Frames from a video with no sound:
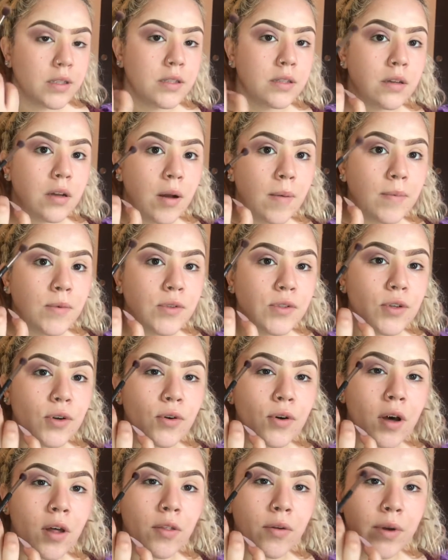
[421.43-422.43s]
to almost go
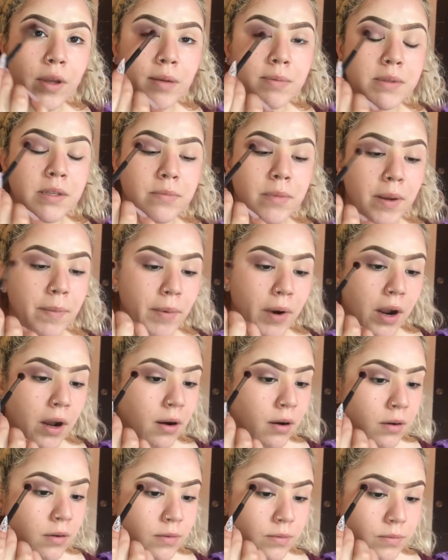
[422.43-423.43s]
all the way up to my brow